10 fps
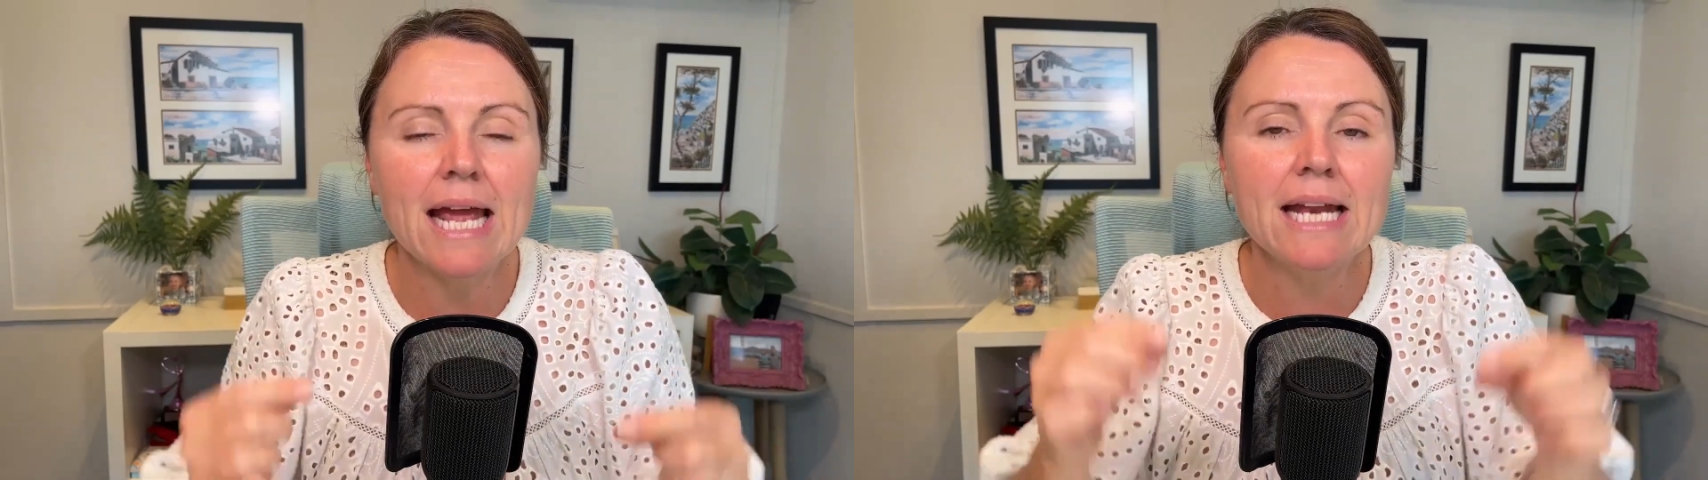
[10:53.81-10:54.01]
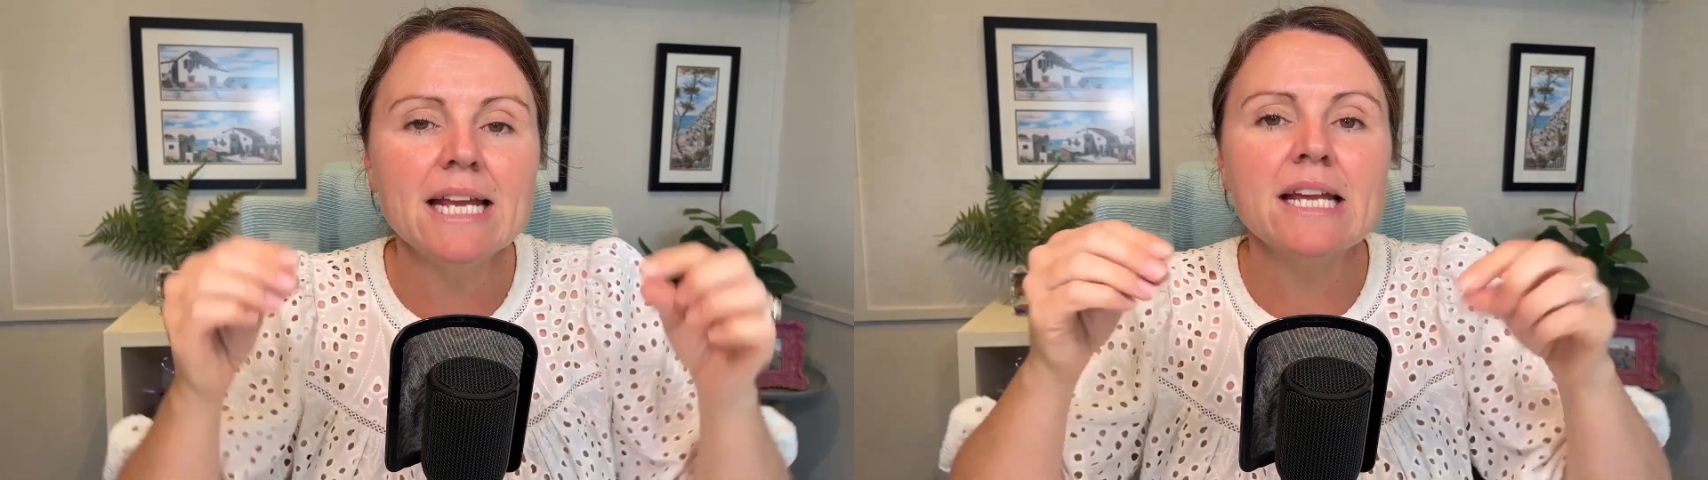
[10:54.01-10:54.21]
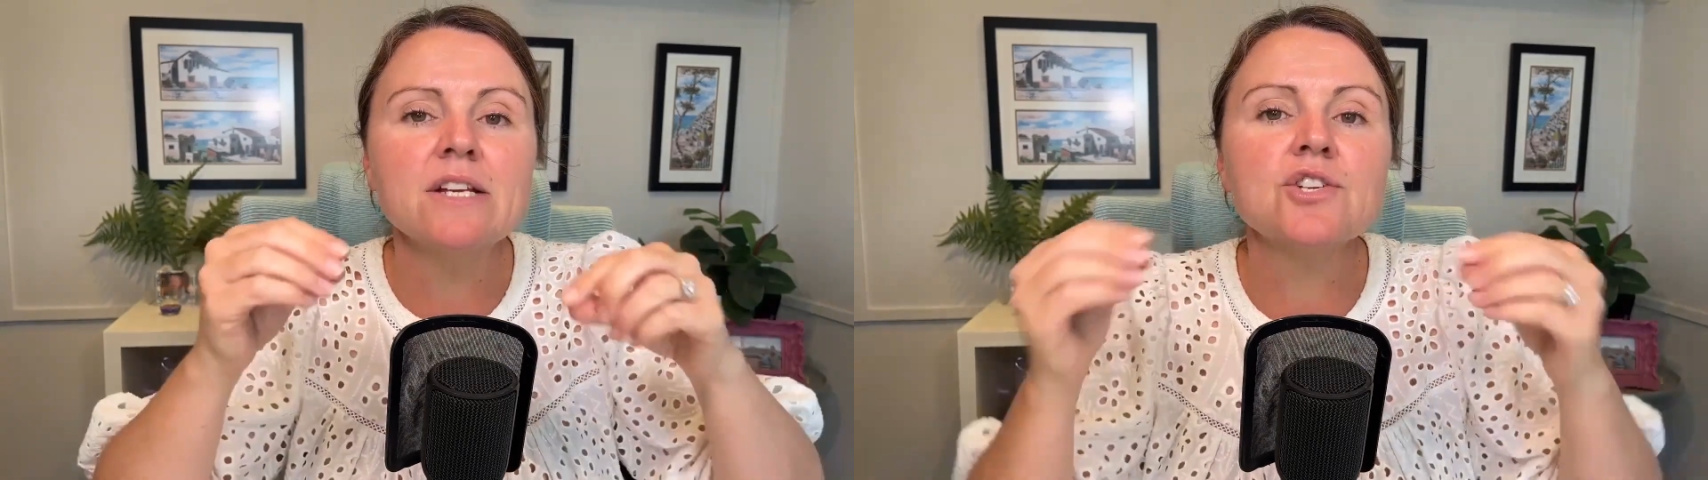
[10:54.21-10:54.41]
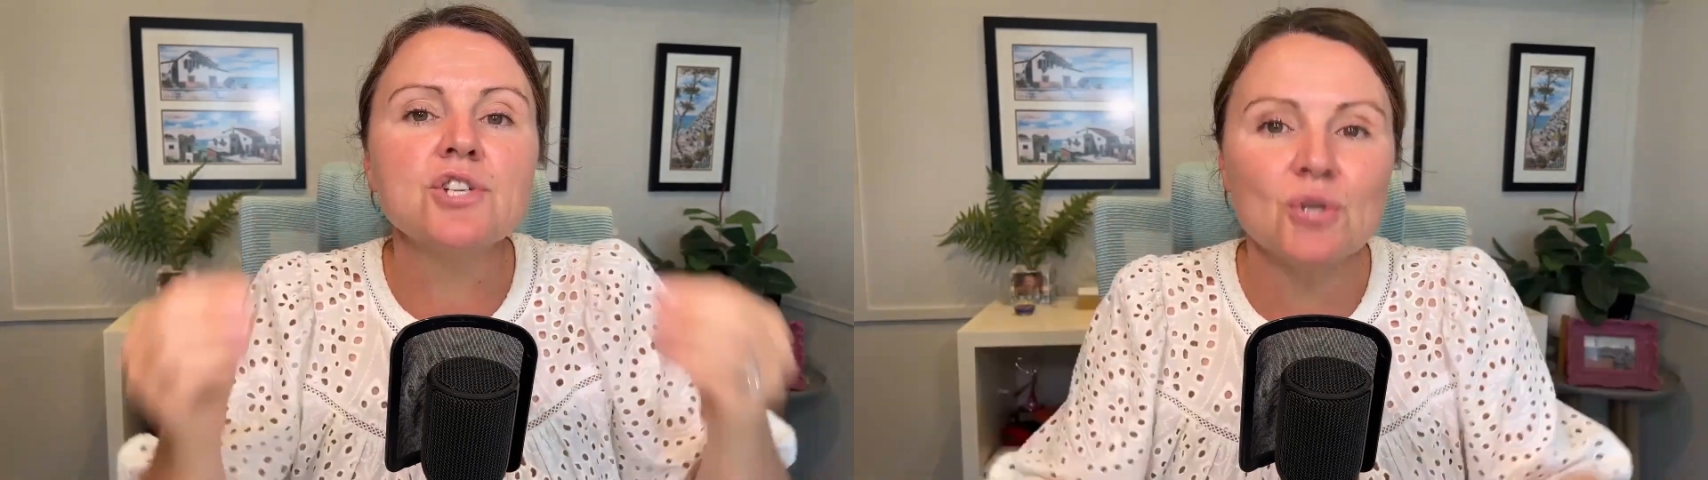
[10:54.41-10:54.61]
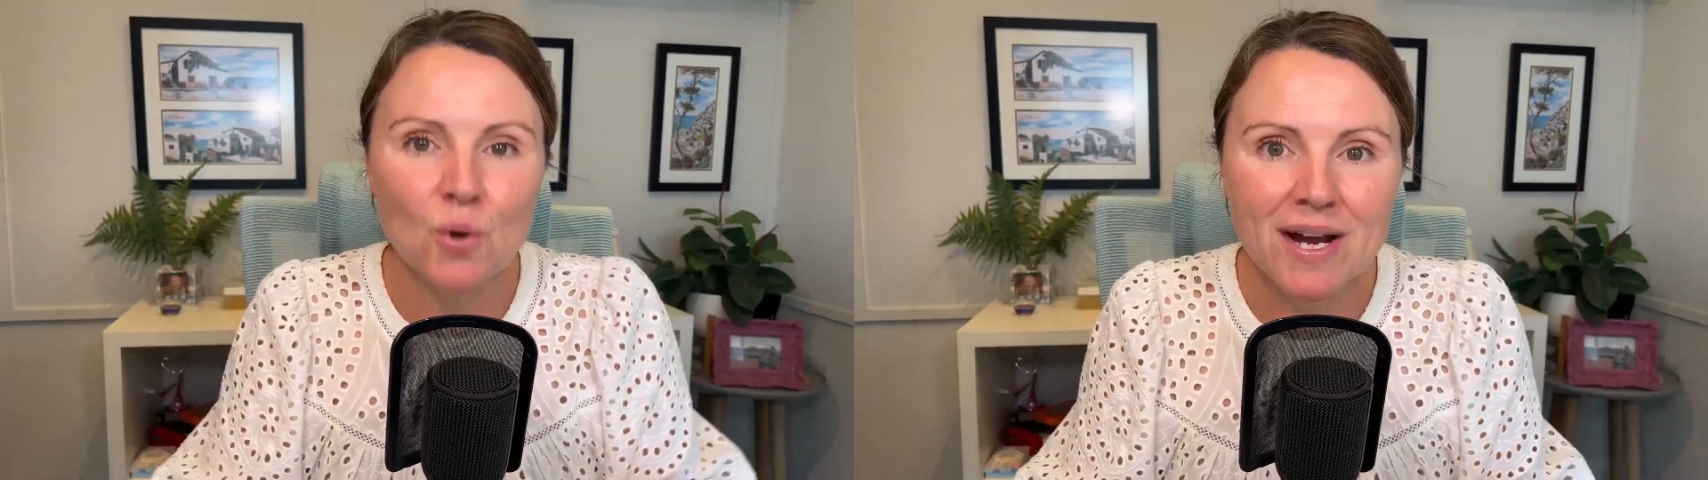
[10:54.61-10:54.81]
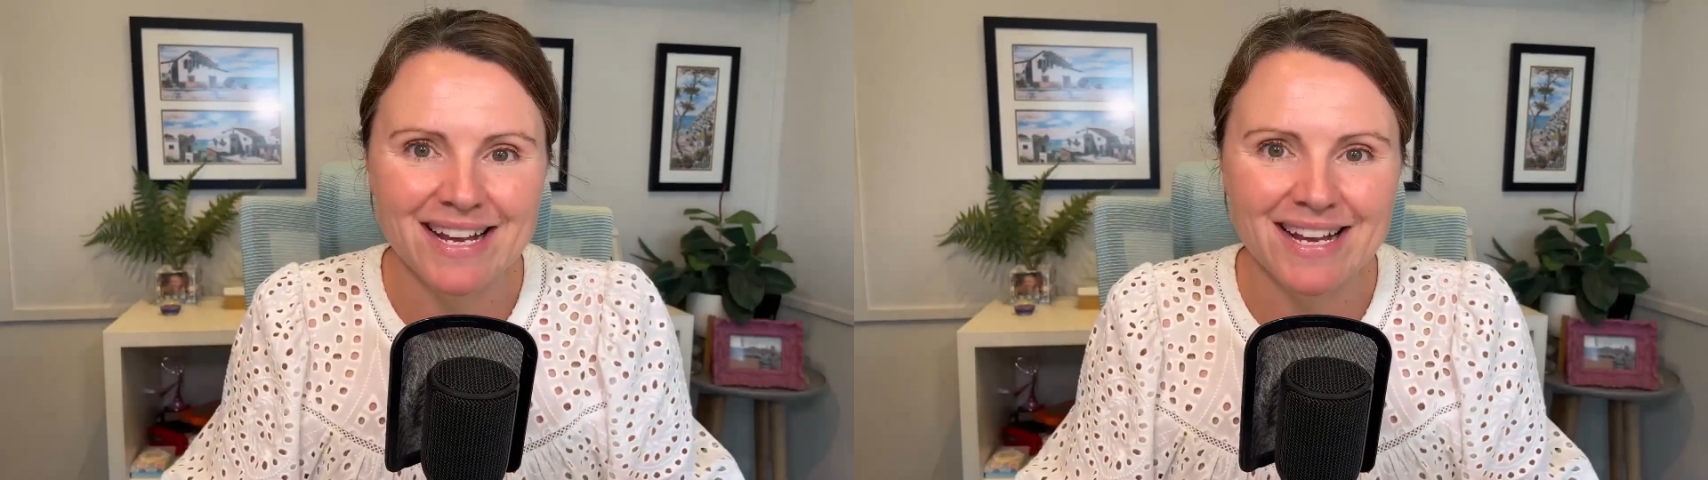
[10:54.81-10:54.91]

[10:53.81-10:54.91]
and enjoy